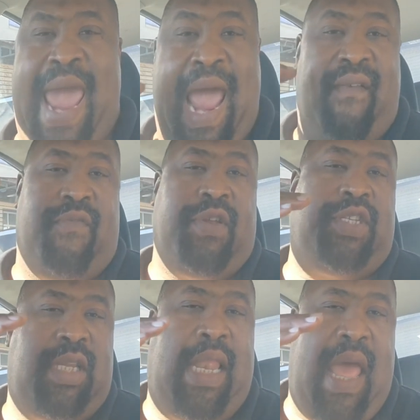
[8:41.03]

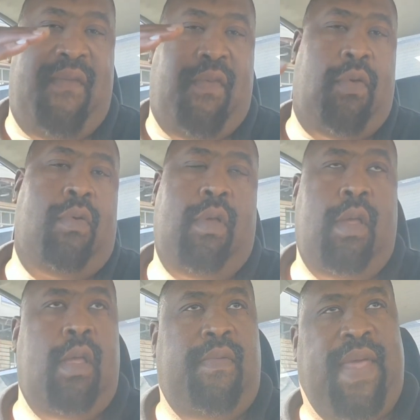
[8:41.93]
average level
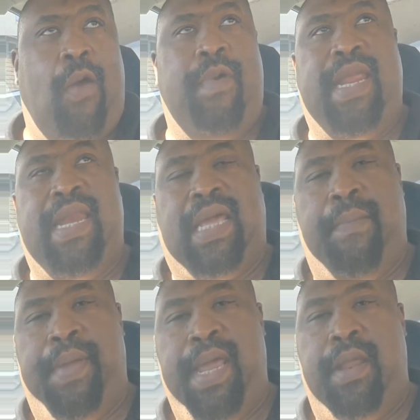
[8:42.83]
that we need to
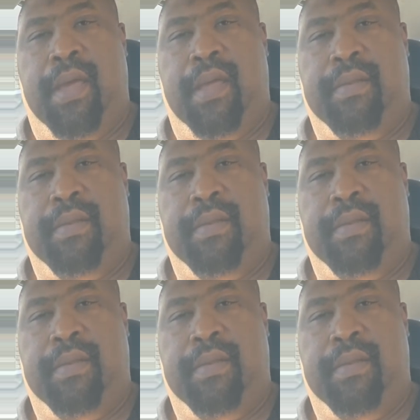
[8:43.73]
compete on.